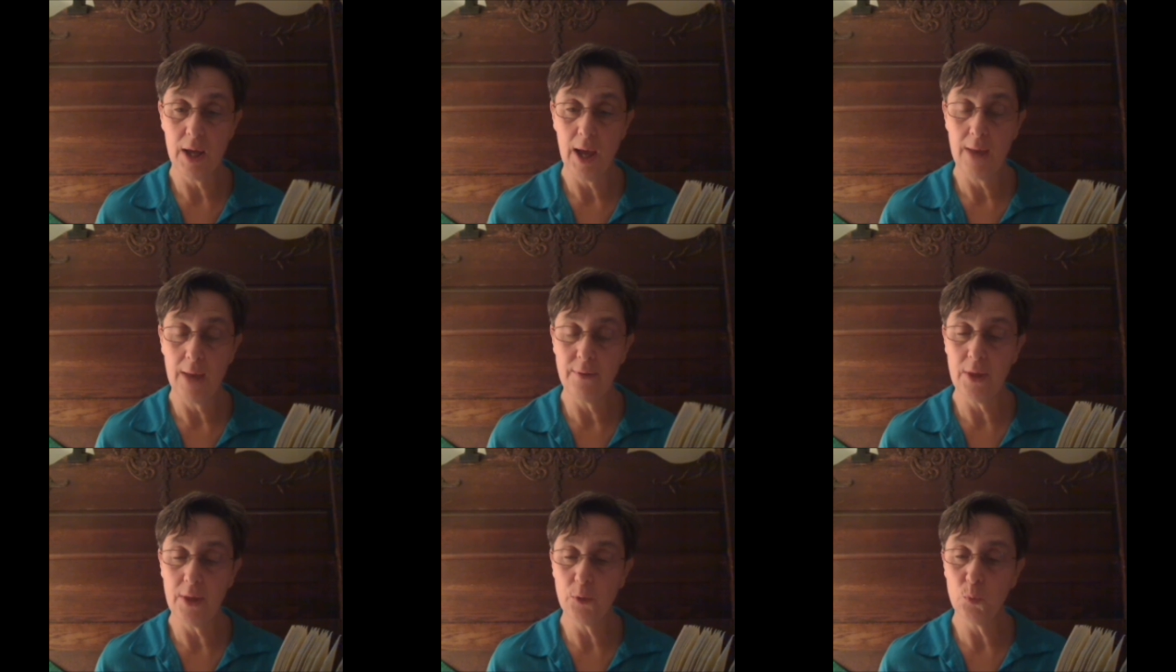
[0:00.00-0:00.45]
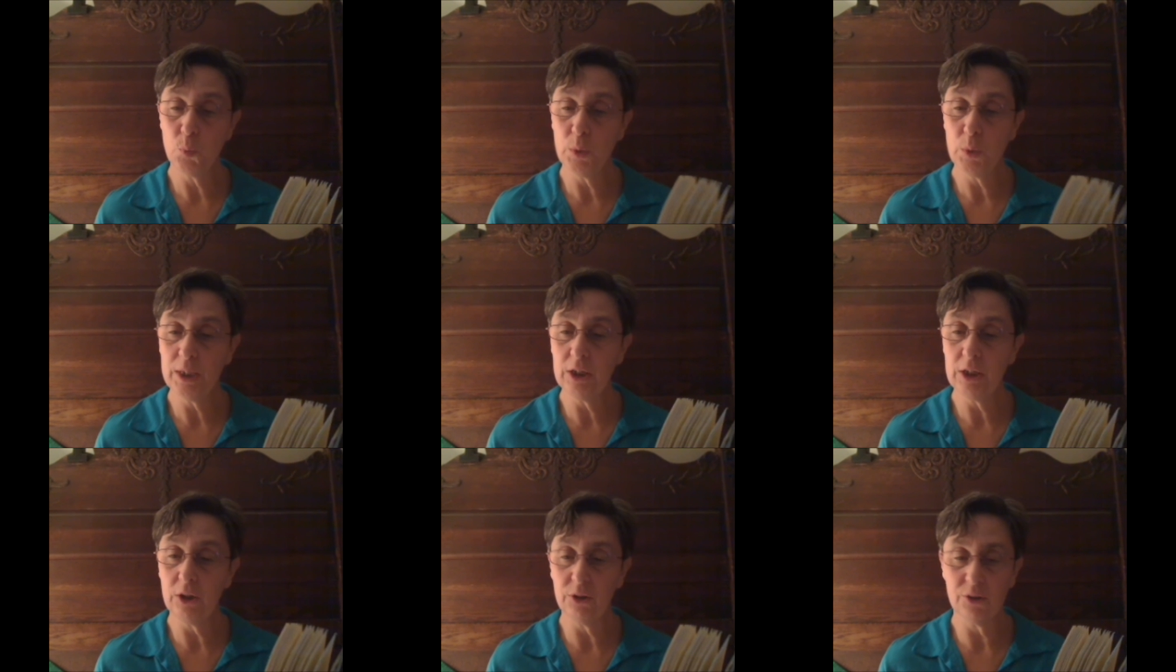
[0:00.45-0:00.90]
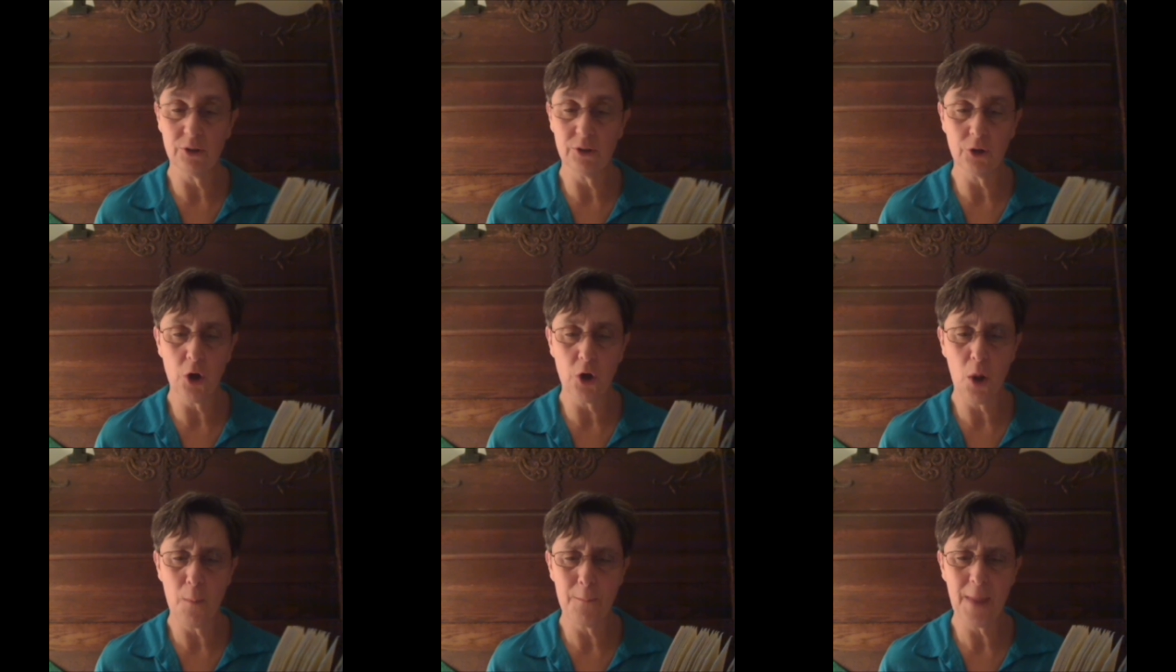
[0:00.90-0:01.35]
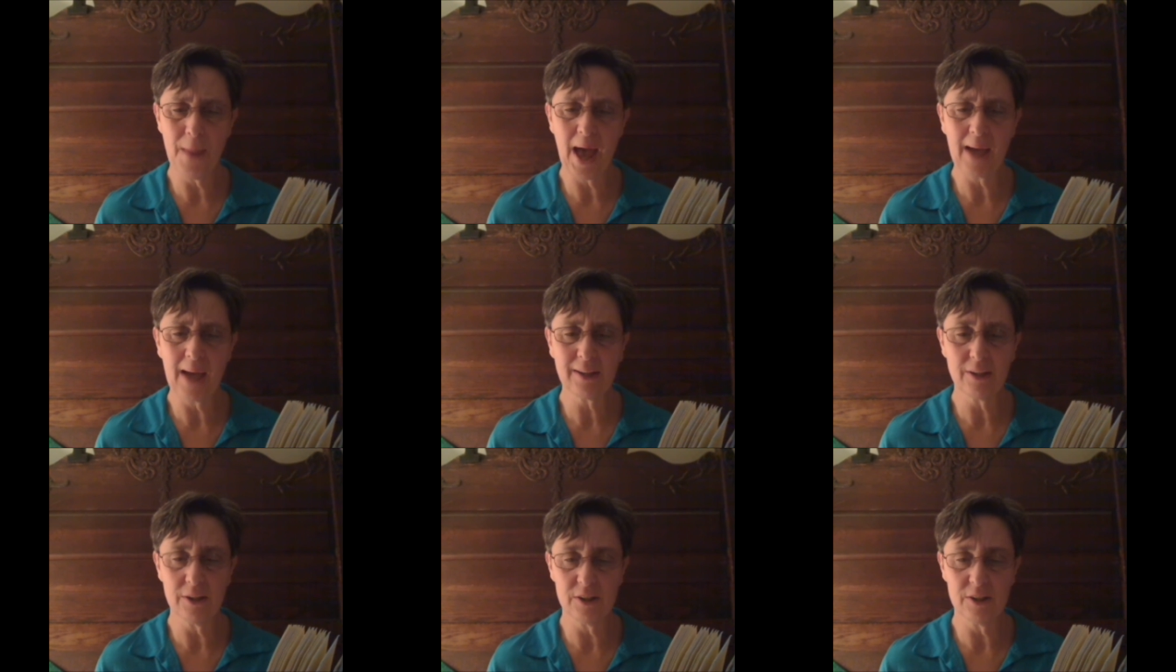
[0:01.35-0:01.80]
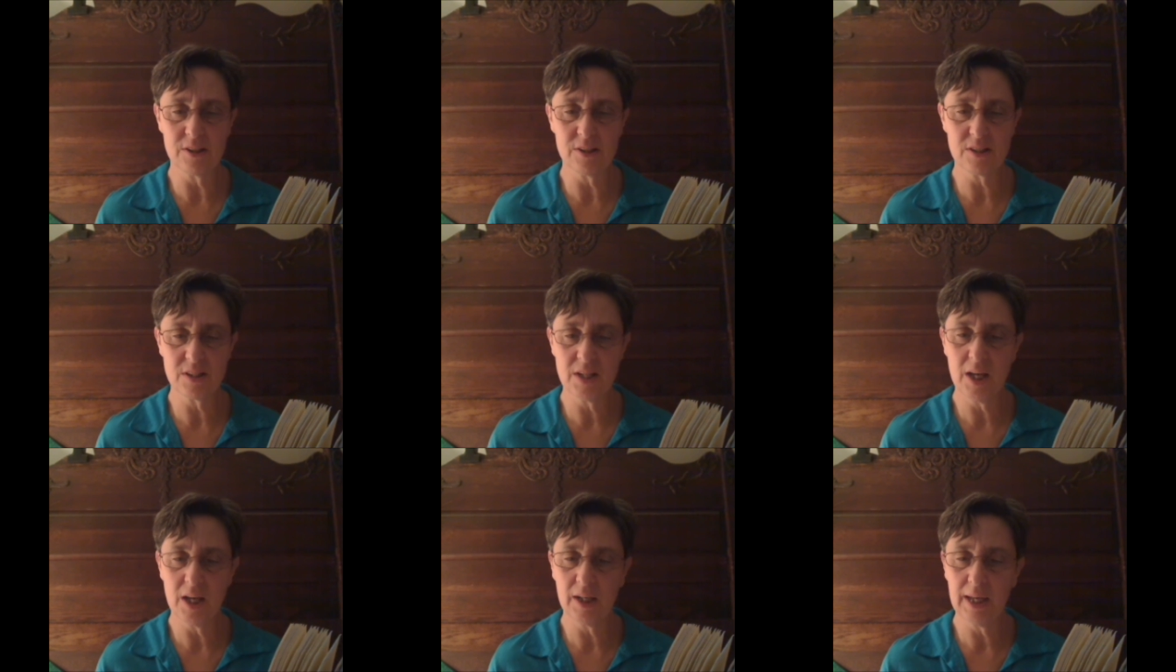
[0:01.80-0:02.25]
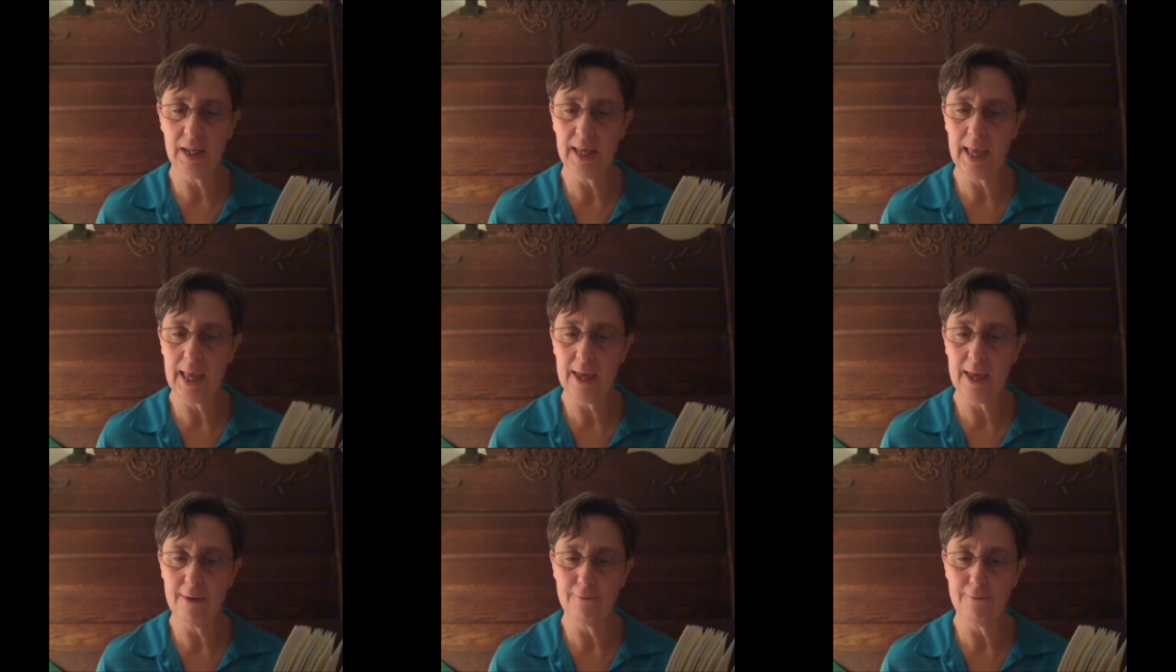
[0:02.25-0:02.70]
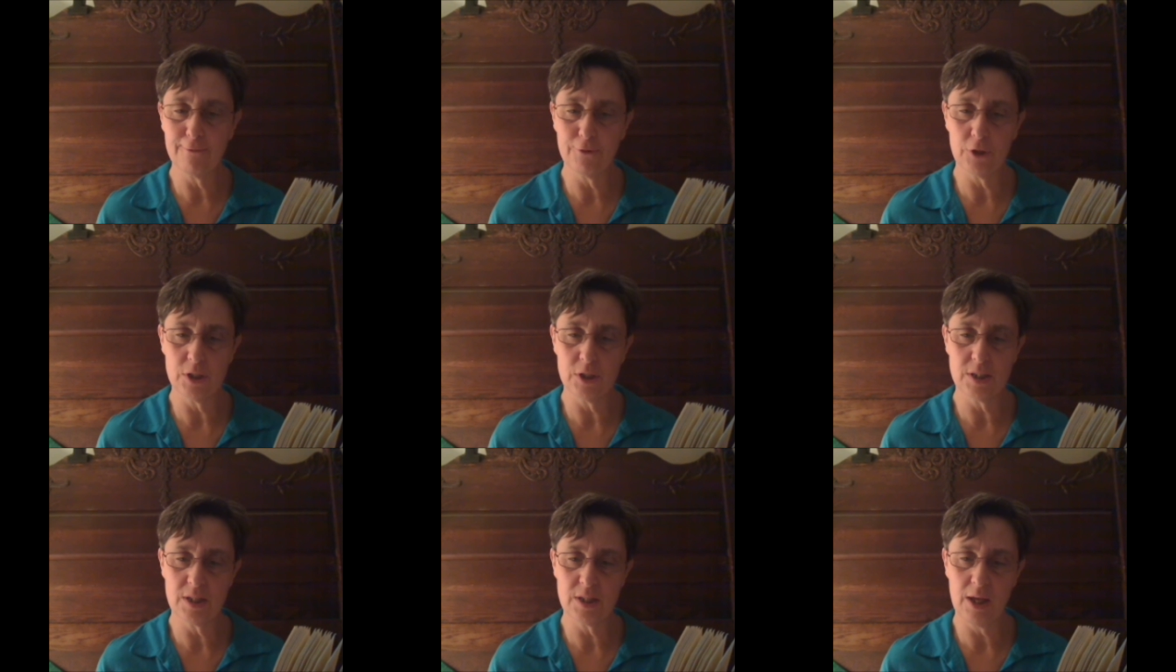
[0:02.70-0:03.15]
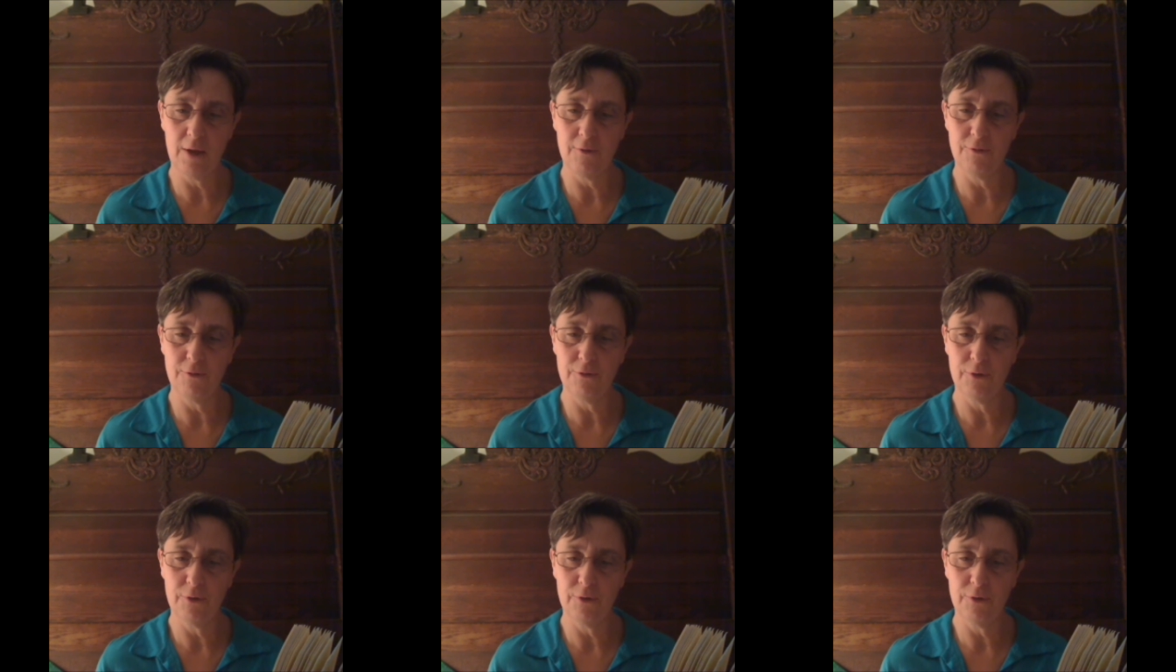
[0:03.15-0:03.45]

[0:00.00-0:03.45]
and then wriggled and compacted a snug cave for itself.